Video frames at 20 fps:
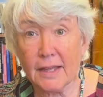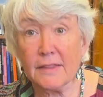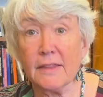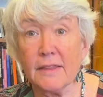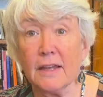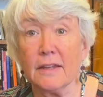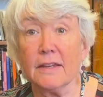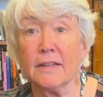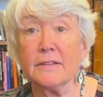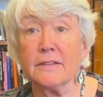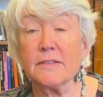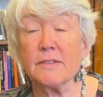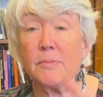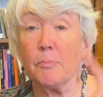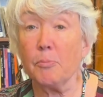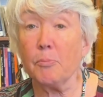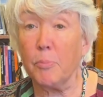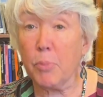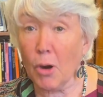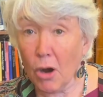that is
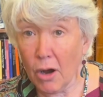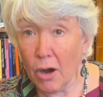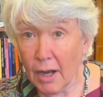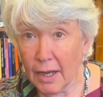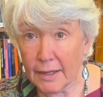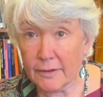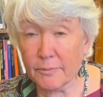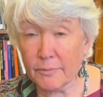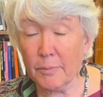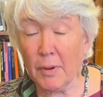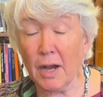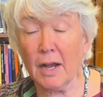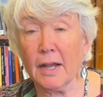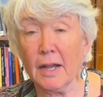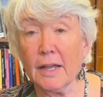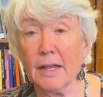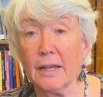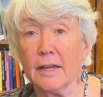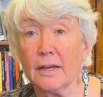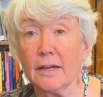bought
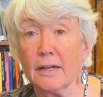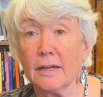by